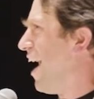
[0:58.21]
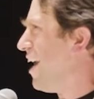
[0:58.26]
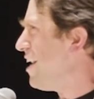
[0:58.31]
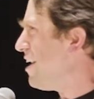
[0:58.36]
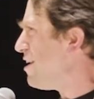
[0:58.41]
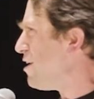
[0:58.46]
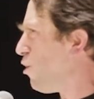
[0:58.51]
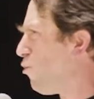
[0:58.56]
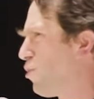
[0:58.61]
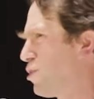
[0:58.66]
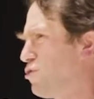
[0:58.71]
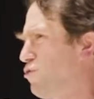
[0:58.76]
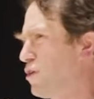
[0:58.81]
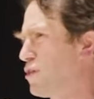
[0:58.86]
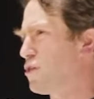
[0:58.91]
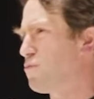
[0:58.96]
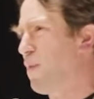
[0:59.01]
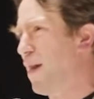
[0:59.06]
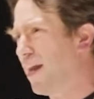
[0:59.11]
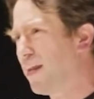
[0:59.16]
I didn't know what to
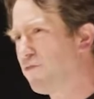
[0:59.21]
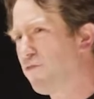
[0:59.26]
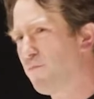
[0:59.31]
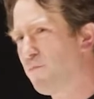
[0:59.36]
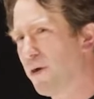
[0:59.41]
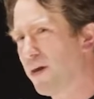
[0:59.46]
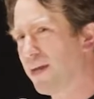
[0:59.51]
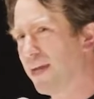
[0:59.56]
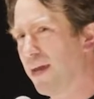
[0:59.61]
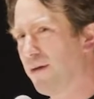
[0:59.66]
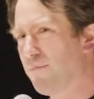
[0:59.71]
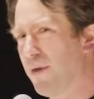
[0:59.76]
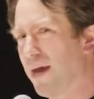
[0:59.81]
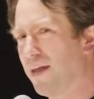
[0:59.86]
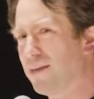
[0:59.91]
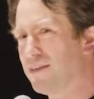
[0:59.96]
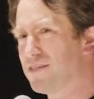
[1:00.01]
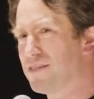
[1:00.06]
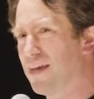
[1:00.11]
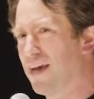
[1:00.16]
expect from Buckingham Palace.